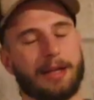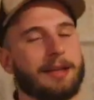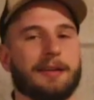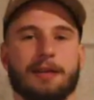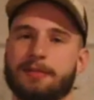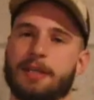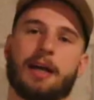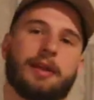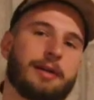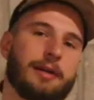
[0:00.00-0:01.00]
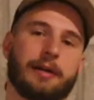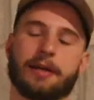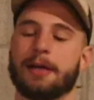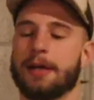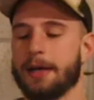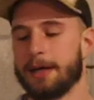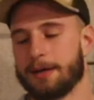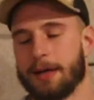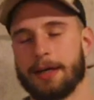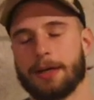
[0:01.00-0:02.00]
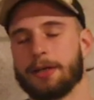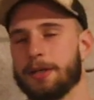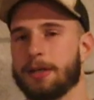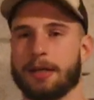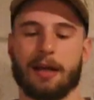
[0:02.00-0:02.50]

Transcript: getting stuff together and trying to cook.